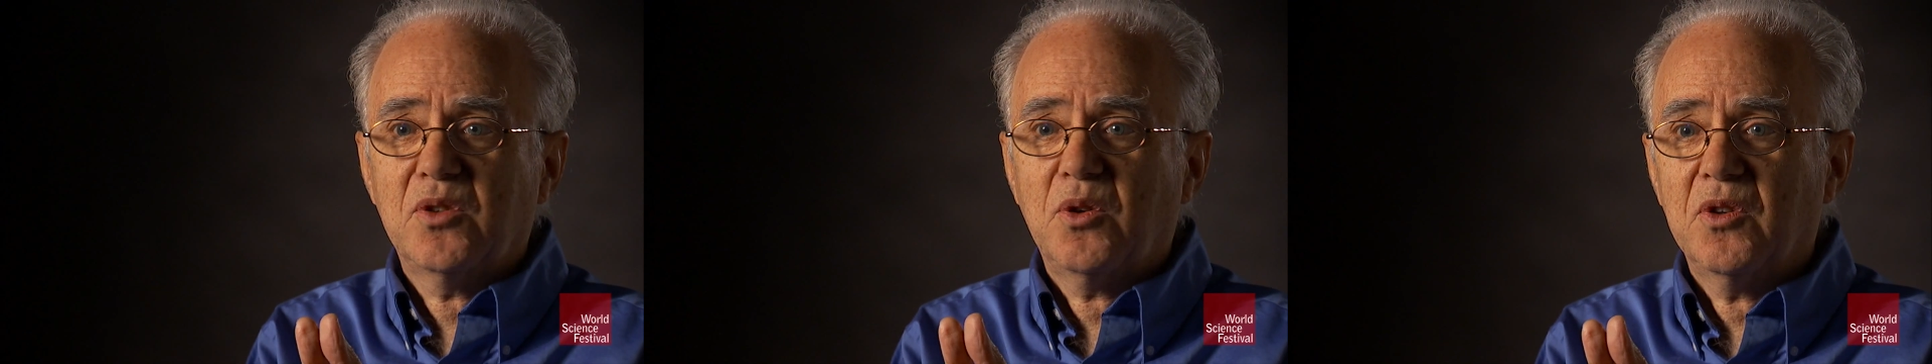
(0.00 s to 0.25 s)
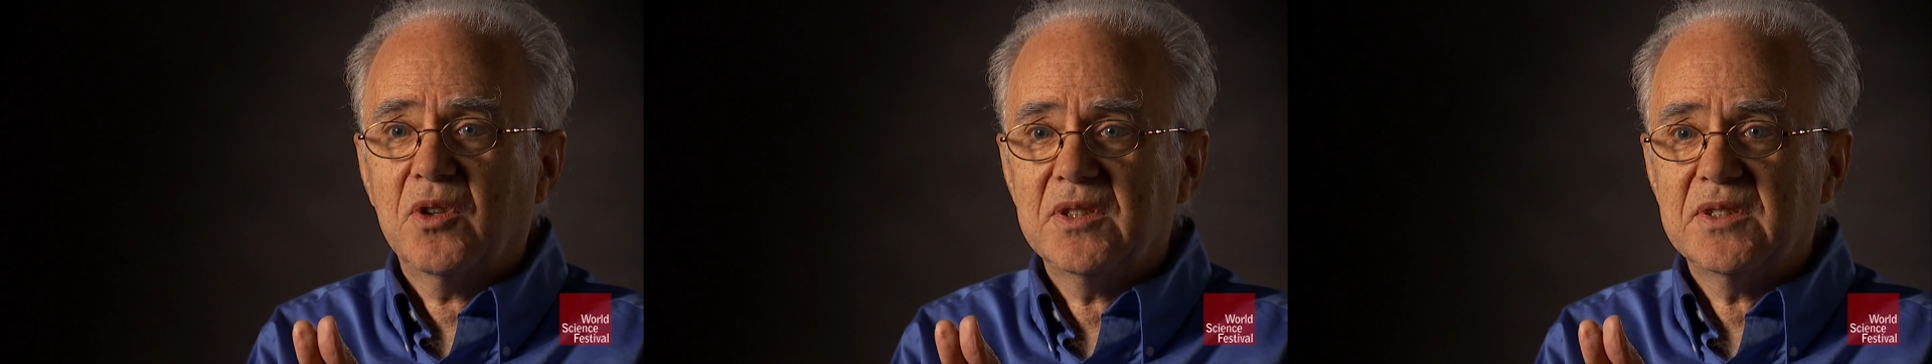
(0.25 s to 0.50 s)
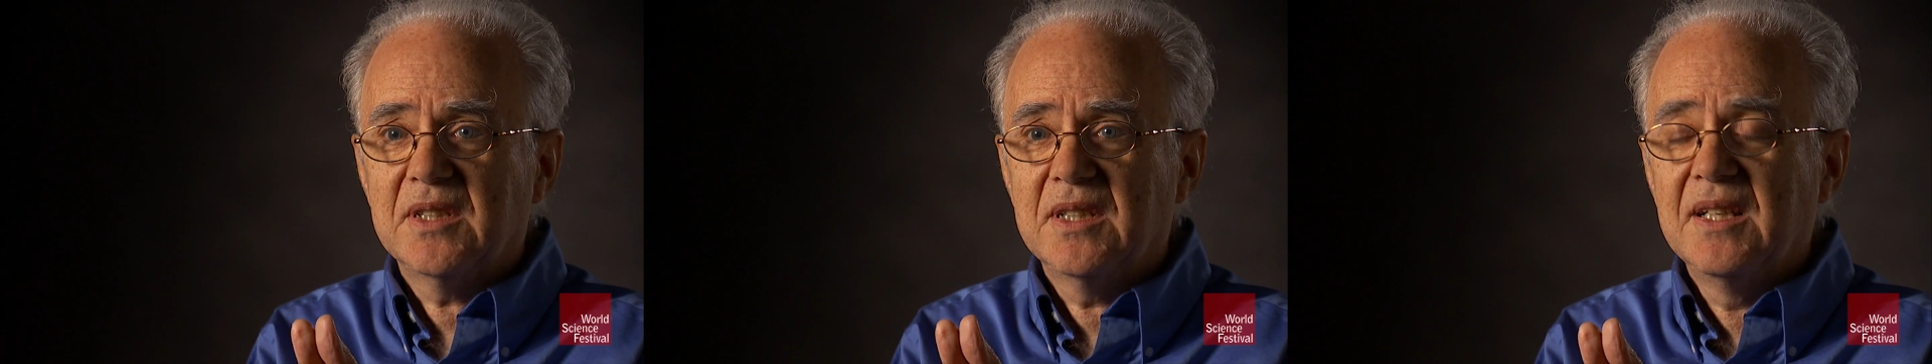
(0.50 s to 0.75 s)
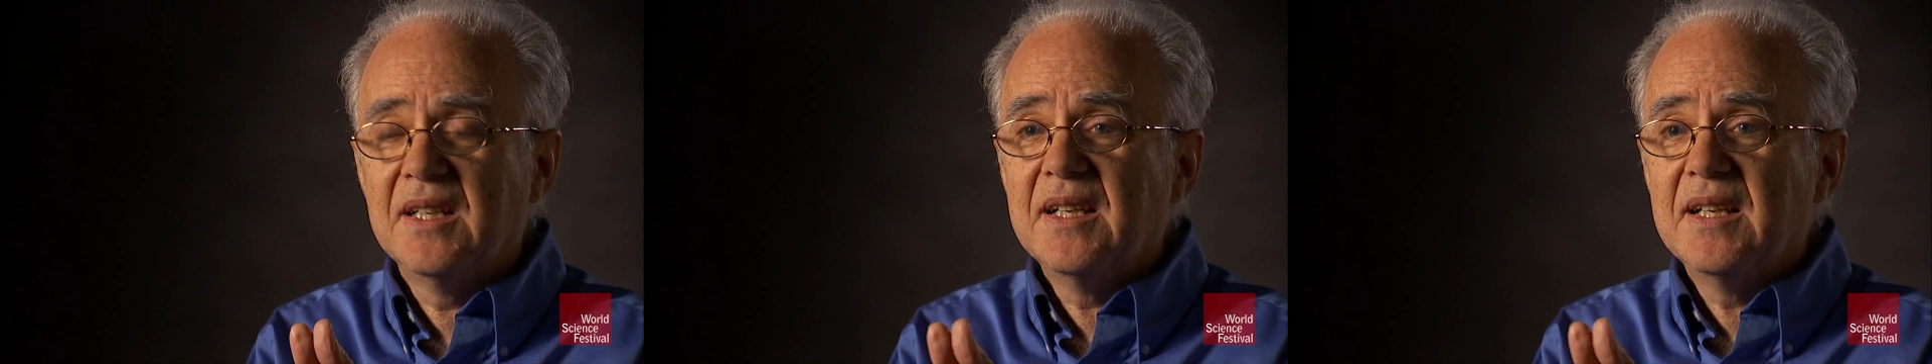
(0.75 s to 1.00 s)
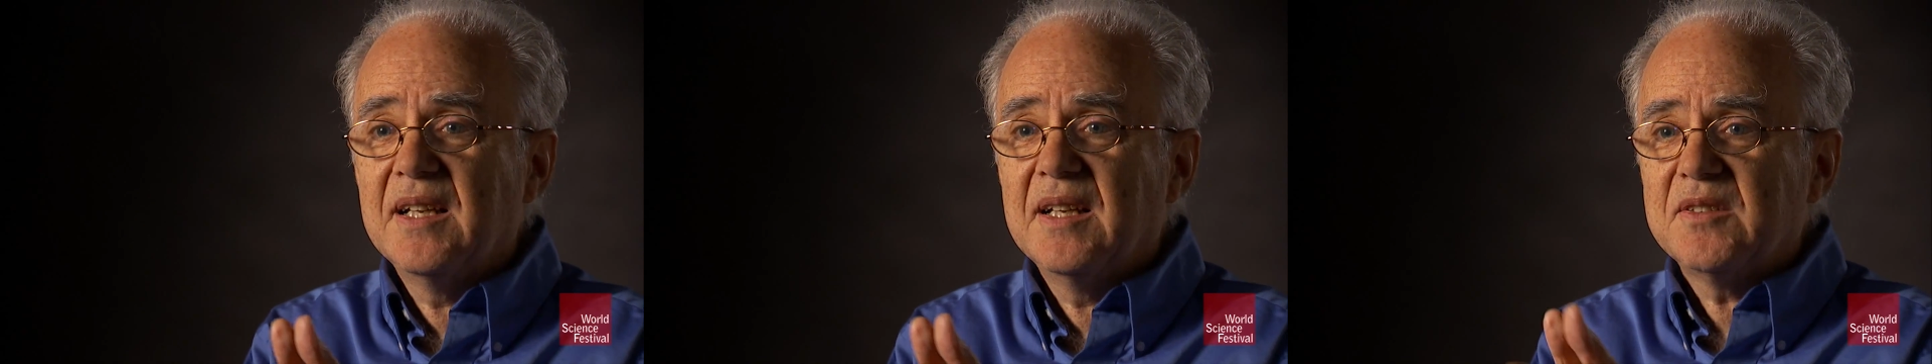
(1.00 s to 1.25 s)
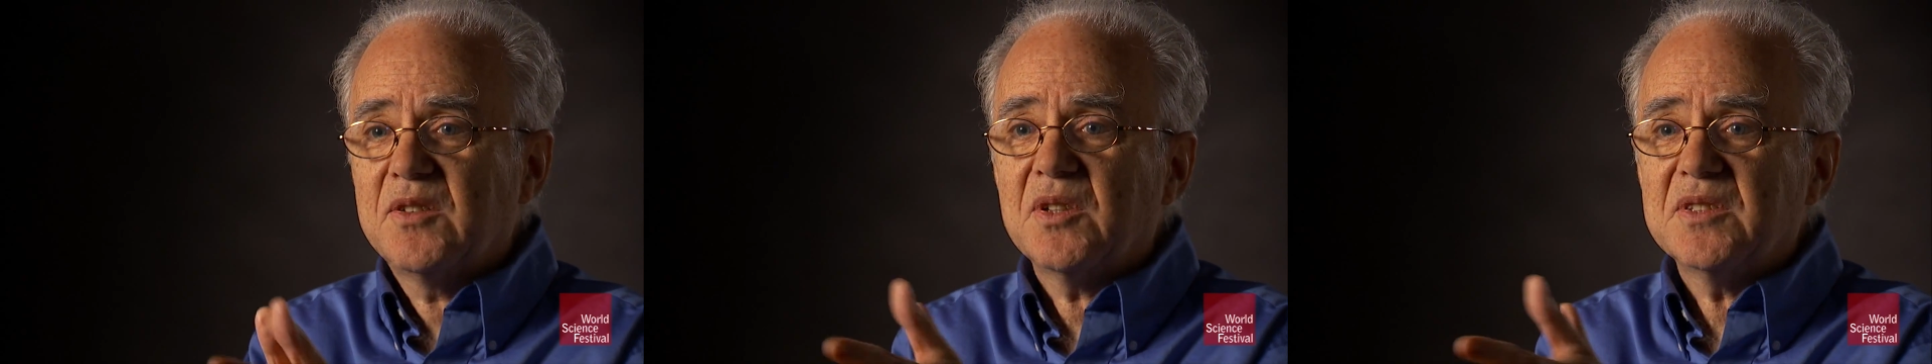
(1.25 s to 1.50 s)
towards
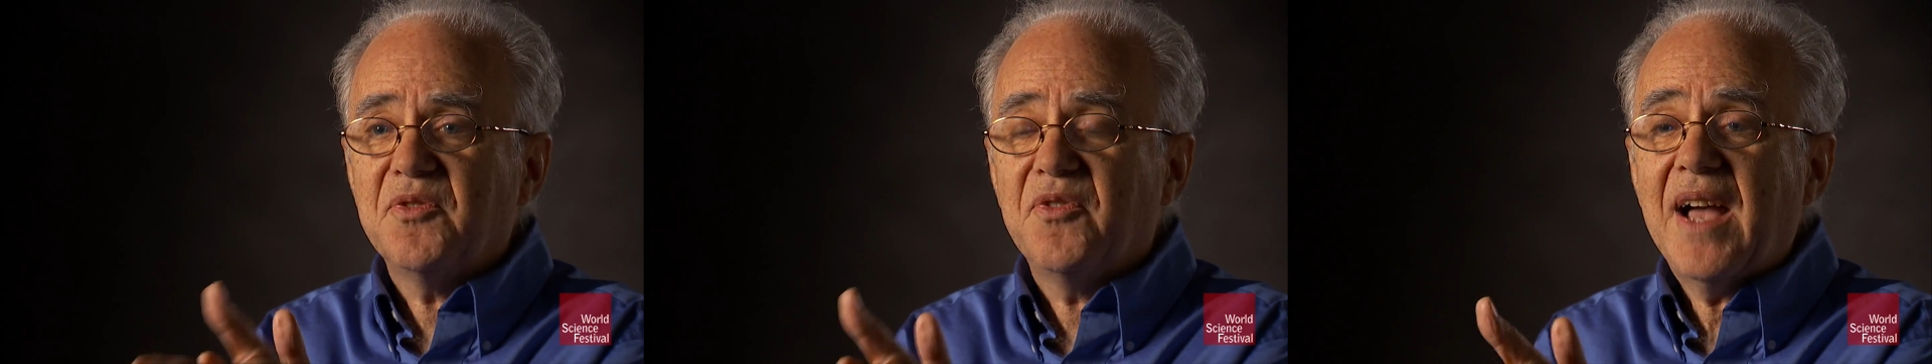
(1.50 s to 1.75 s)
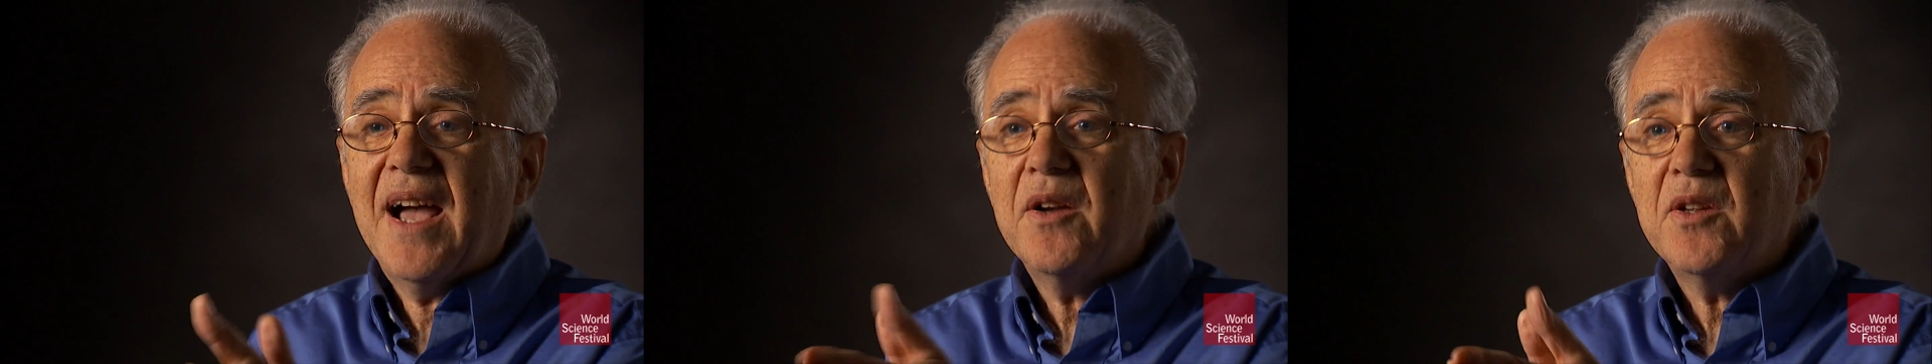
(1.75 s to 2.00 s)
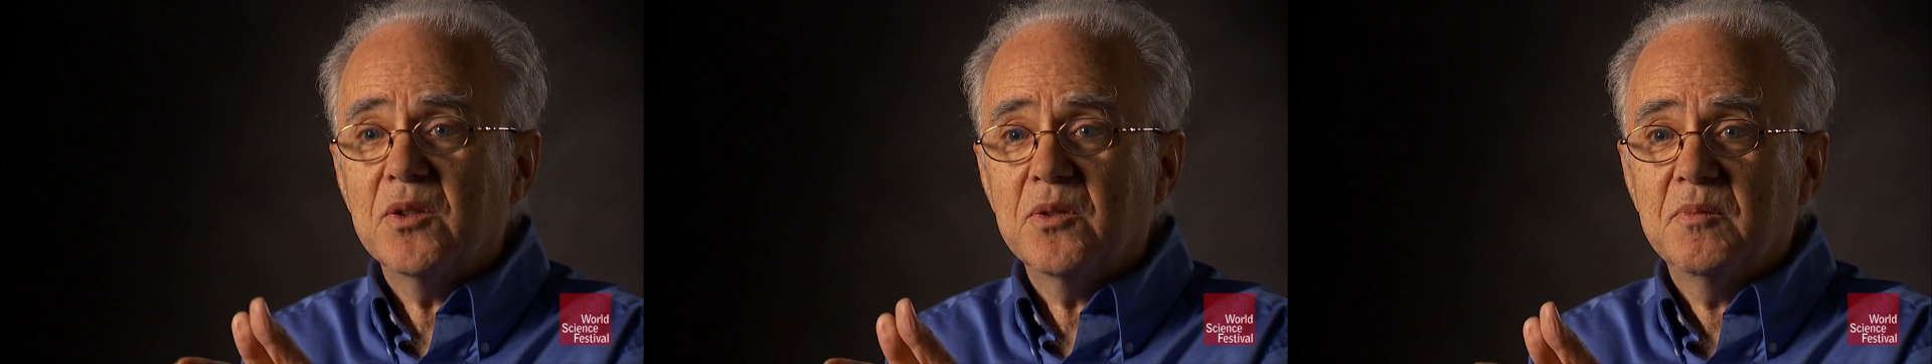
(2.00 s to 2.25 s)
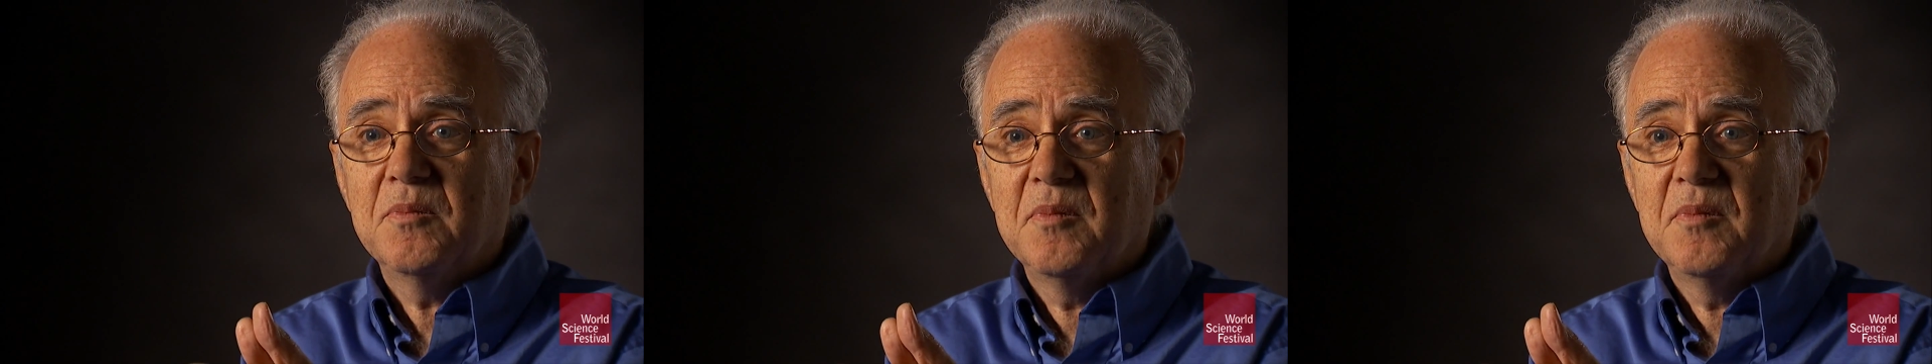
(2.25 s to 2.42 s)
towards value